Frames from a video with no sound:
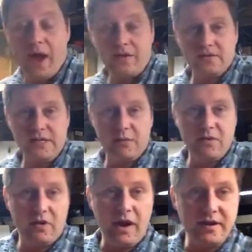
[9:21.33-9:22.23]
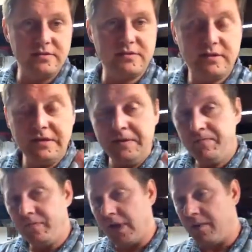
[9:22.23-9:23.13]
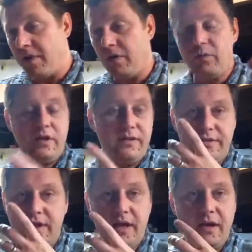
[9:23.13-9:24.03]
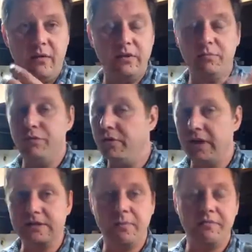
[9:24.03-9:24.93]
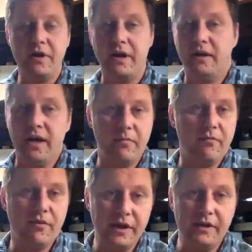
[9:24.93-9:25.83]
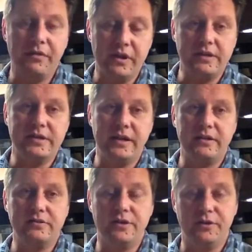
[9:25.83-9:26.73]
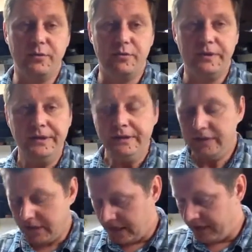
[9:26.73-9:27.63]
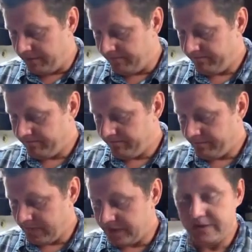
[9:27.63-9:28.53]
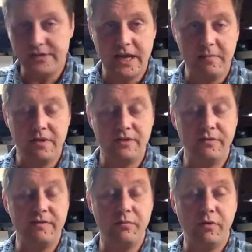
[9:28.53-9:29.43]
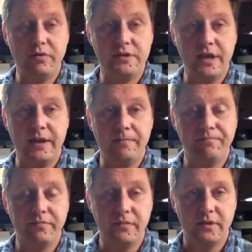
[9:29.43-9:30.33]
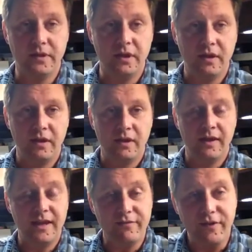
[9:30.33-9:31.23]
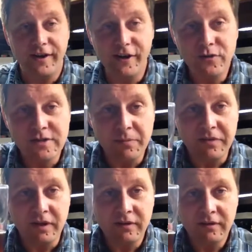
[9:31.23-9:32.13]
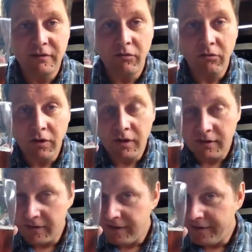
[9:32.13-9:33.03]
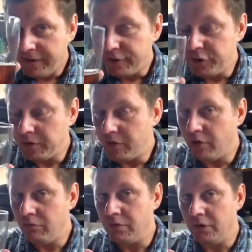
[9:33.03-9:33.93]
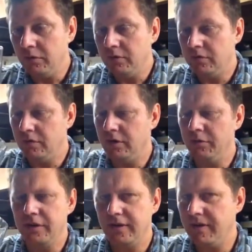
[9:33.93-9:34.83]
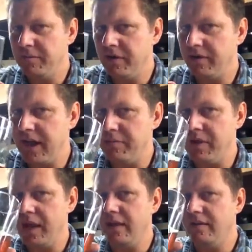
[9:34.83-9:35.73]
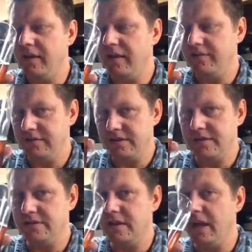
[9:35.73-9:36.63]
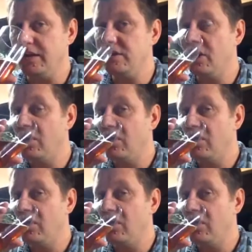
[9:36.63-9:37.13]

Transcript: wait to see what you guys come out with when the brewery gets up and running. I'm really excited. So this is Sammy, the Thrifty Brewer, saying, if you're going to do something, do it with a homebrew or a really good Imperial IPA, as this is the case.